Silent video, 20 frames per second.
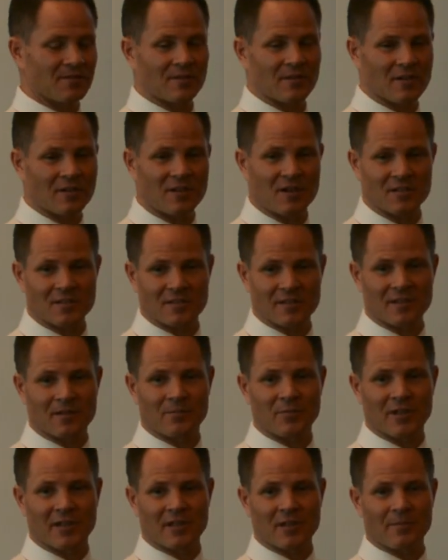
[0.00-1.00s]
they're constantly
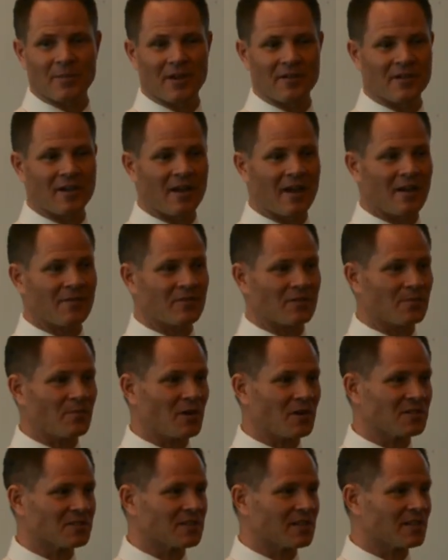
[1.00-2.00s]
complaining about not having
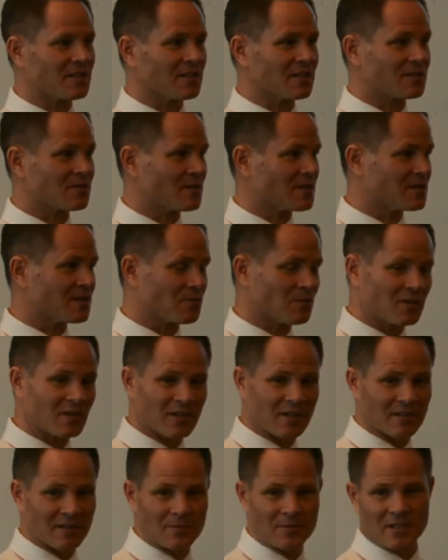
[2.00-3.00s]
parts they needed. So I said, we're
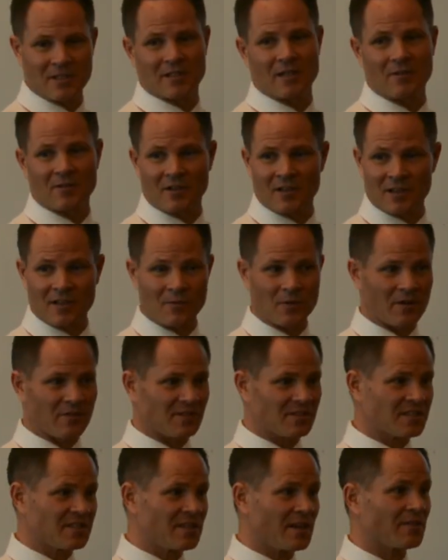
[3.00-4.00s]
going to eliminate that. We're going to get rid
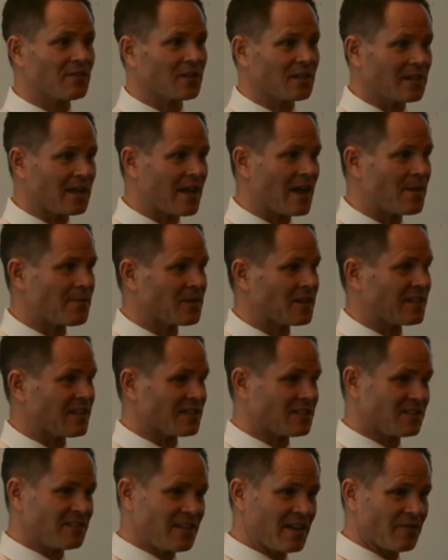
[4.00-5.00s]
of it. It's never going to happen
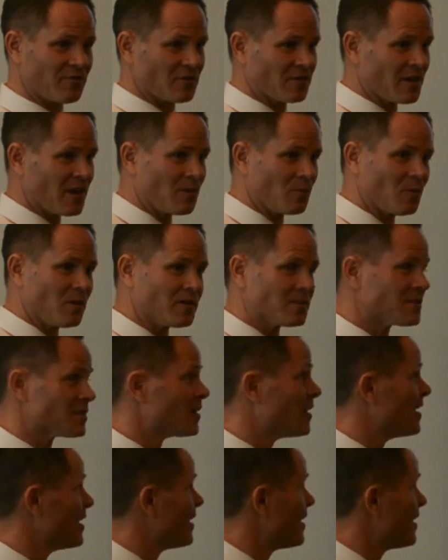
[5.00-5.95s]
again. Never. Not once.